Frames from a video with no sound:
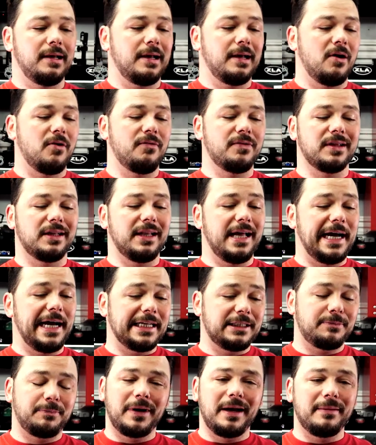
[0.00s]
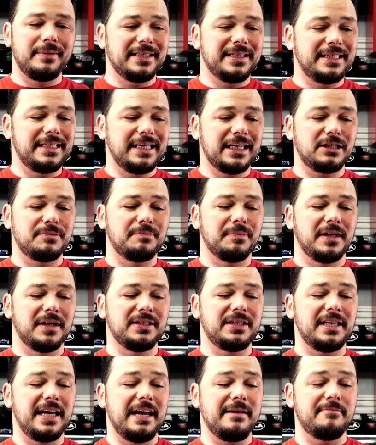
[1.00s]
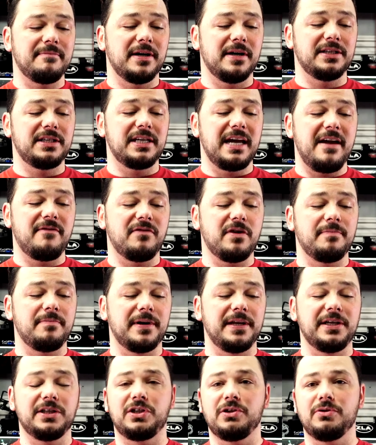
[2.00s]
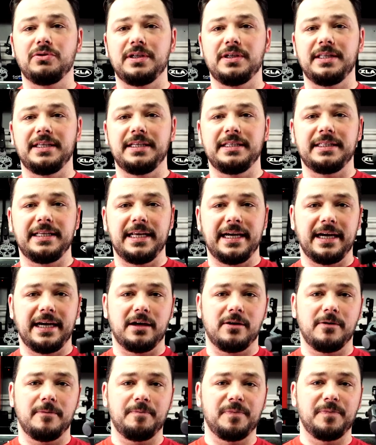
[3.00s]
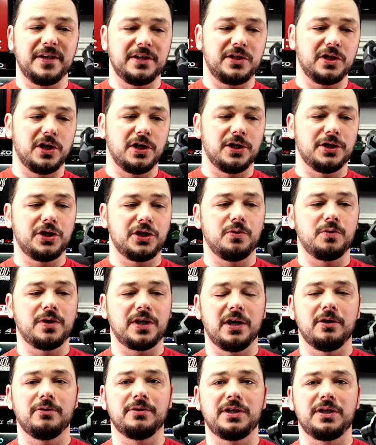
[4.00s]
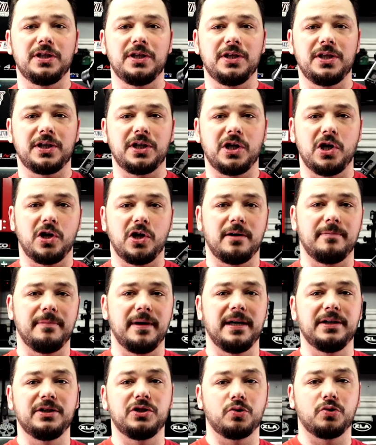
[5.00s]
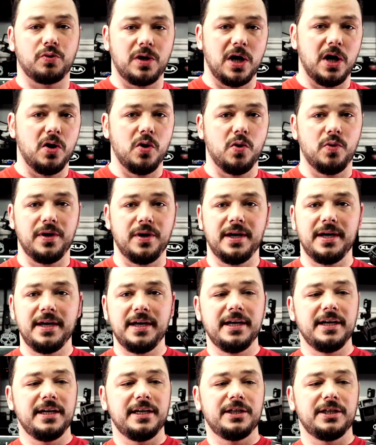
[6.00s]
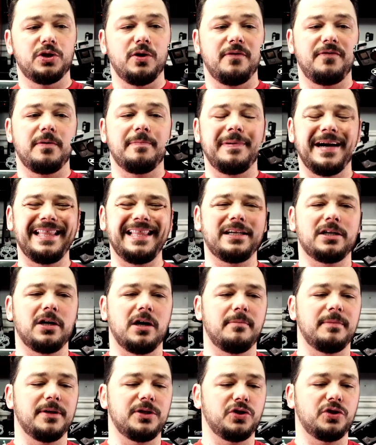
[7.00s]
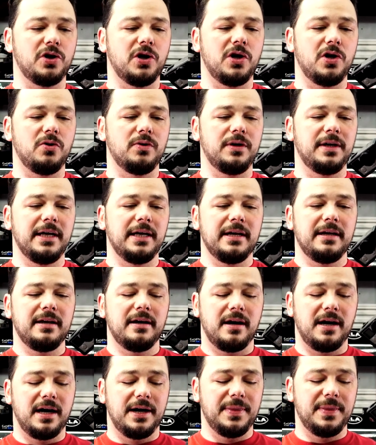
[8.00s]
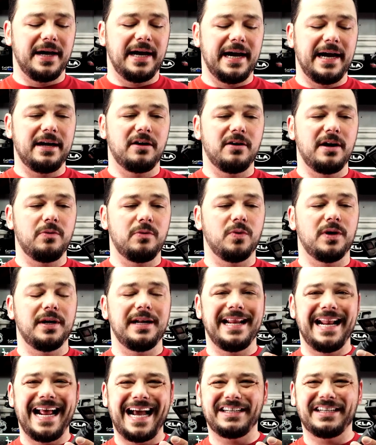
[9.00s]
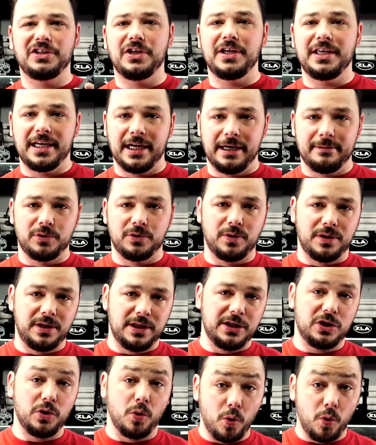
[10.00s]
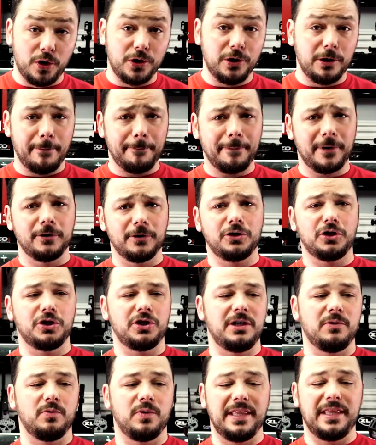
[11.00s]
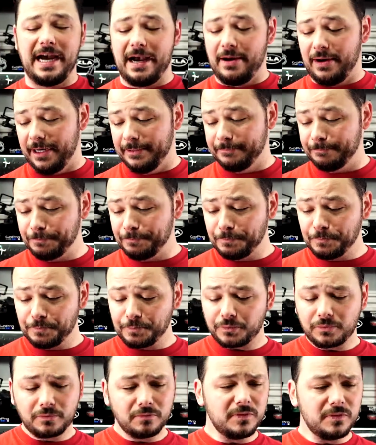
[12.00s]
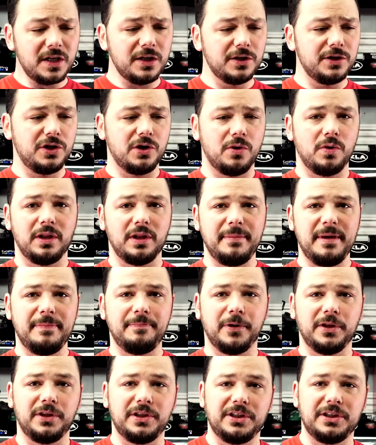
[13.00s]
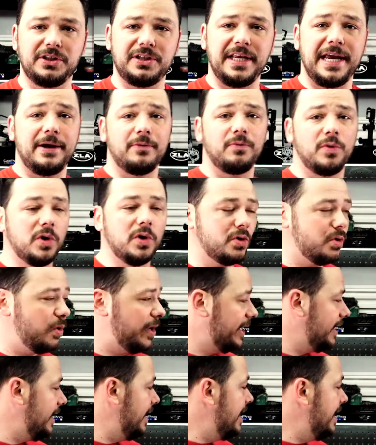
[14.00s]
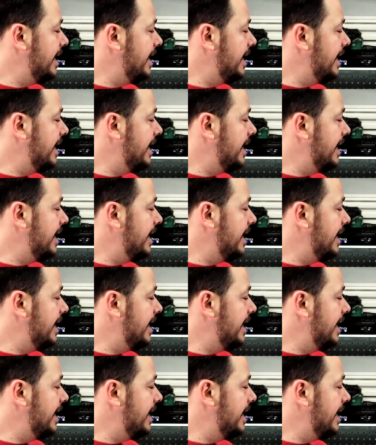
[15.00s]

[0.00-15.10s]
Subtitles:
over the last probably 6 months, 8 months, everybody's using these now. This also goes into the Karma drone. So if you buy the Karma drone on the higher end one, it actually comes with this, or you can purchase it without it. So let me put this down real quick,